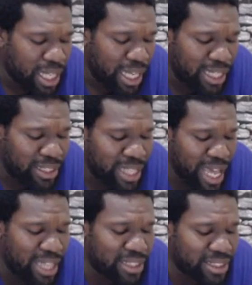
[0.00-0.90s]
And
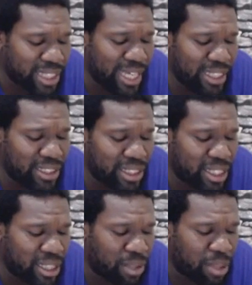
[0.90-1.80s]
they said unto
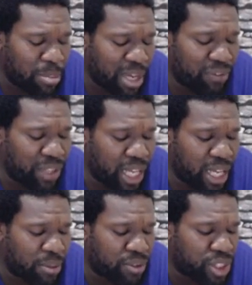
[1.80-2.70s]
him, in
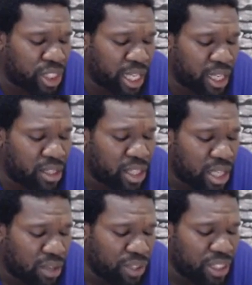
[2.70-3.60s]
Bethlehem of Judea,
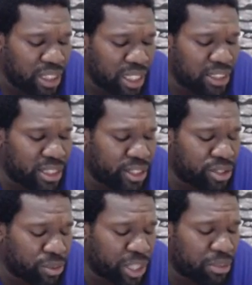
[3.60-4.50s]
for thus it
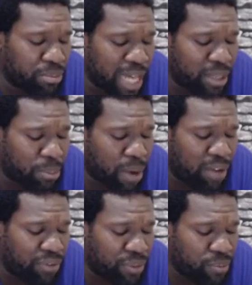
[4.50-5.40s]
is written by the
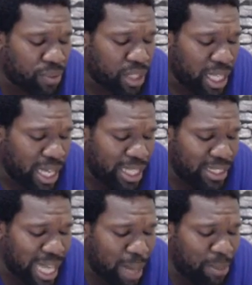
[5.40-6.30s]
prophet,
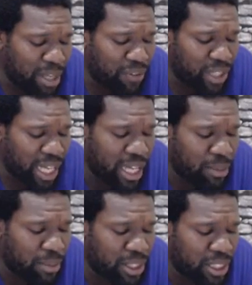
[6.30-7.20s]
and thou
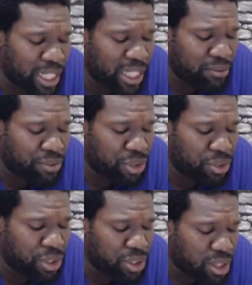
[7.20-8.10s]
Bethlehem in the land of
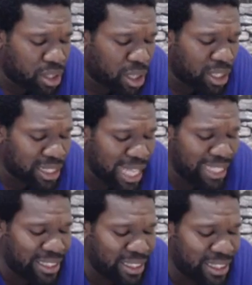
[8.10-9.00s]
Judah are
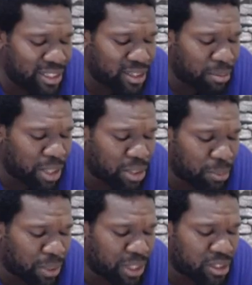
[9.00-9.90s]
not the least among the
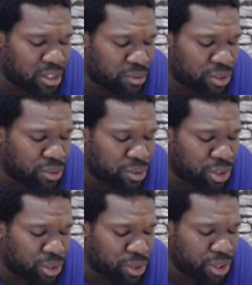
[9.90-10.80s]
princes of
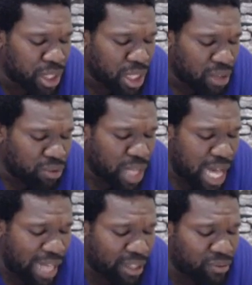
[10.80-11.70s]
Judah.
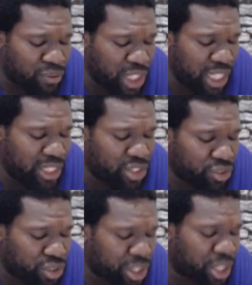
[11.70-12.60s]
For out of
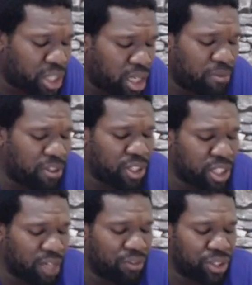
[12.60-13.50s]
thee shall come a
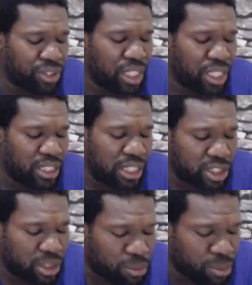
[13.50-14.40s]
governor that
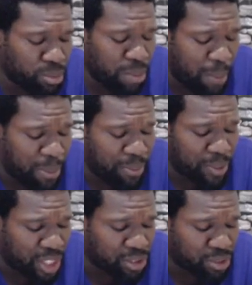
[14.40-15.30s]
shall rule my
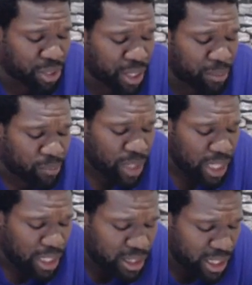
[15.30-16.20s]
people Israel.
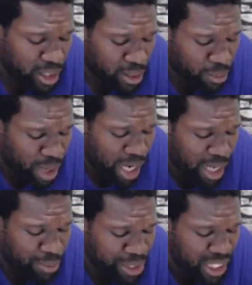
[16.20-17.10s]
Then
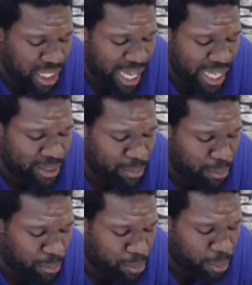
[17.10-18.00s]
Herod, when he had
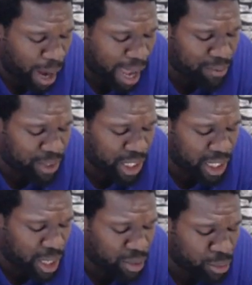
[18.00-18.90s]
privately
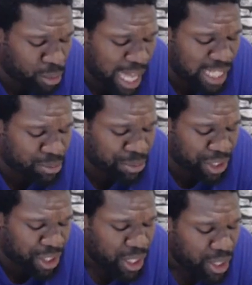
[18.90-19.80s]
called the wise
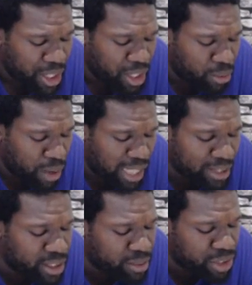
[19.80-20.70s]
men,
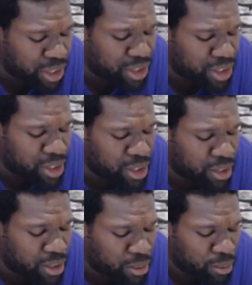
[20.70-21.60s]
inquired of them
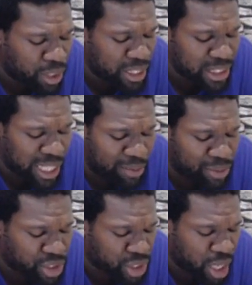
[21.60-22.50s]
diligently what time
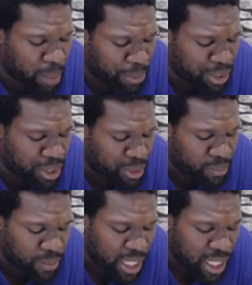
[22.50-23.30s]
the star appeared.